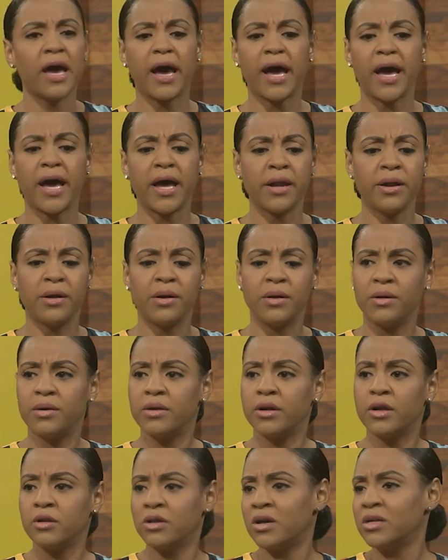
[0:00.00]
and
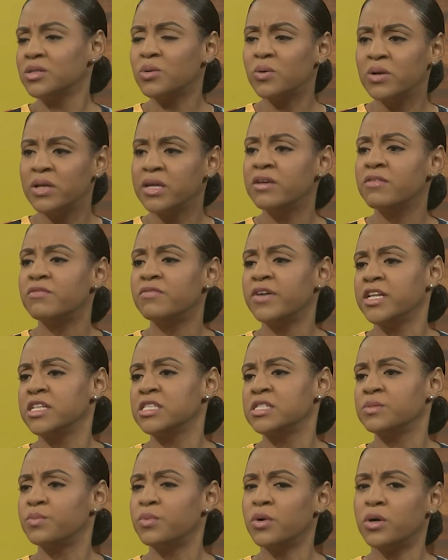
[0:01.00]
not only
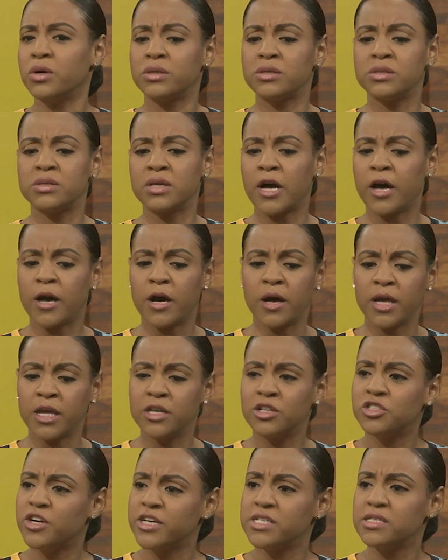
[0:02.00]
events, but uh,
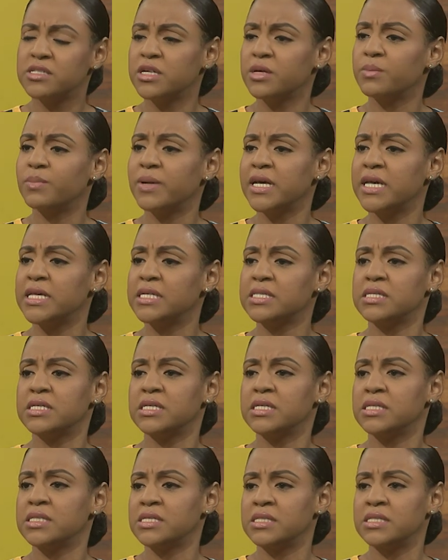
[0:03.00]
interesting
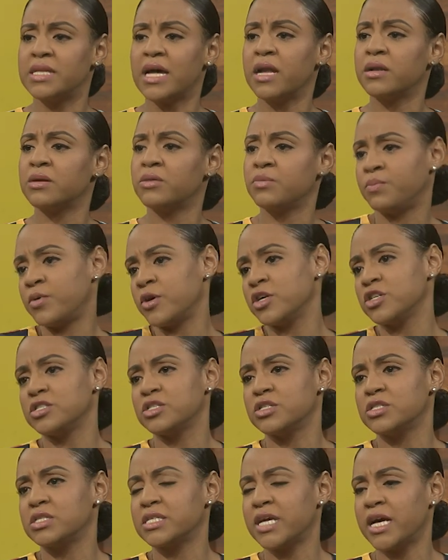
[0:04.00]
places that
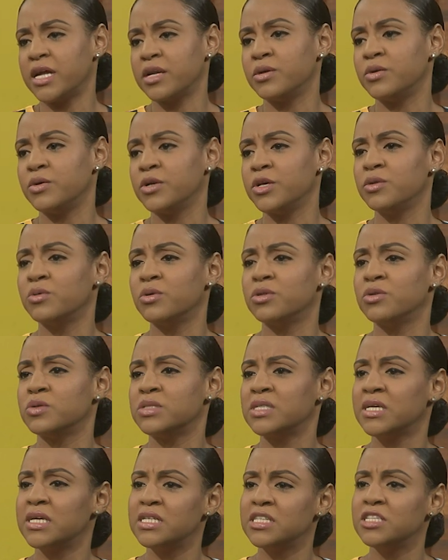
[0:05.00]
persons can go. You know,
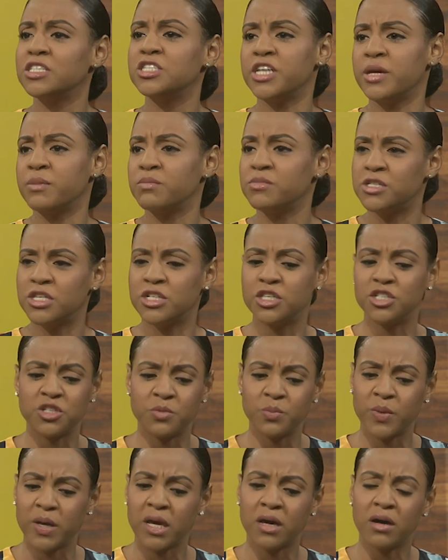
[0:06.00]
those hidden gems in
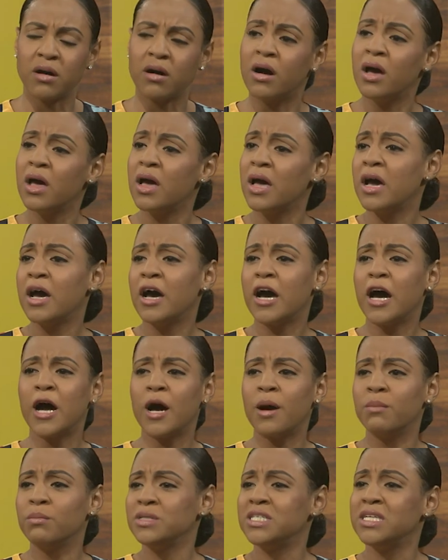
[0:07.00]
Jamaica. Yeah,
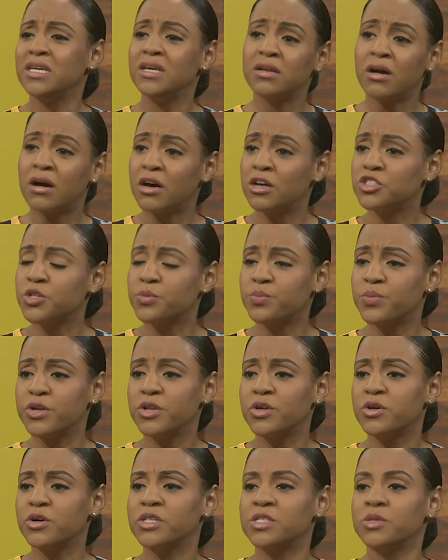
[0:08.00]
um, teen
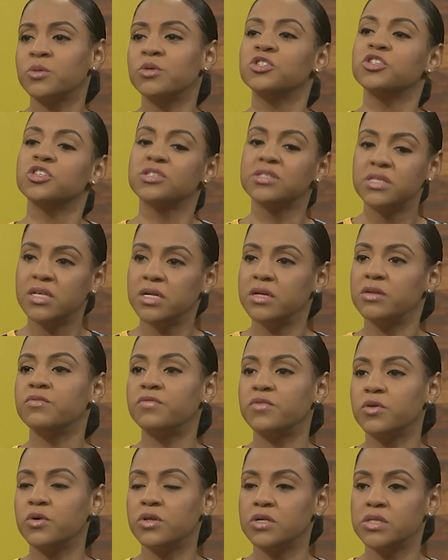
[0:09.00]
entrepreneurs. It was just teen
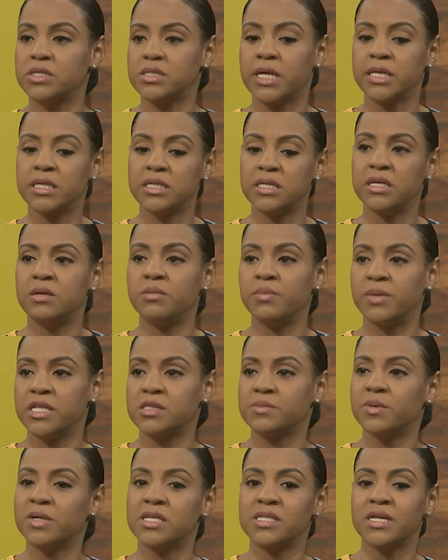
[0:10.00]
focused and teen
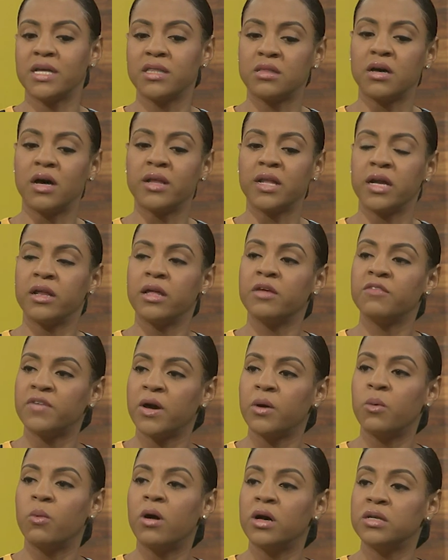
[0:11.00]
based because I thought that if
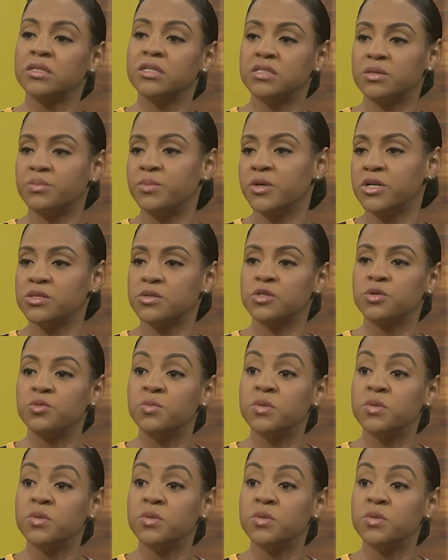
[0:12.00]
I wanted to pursue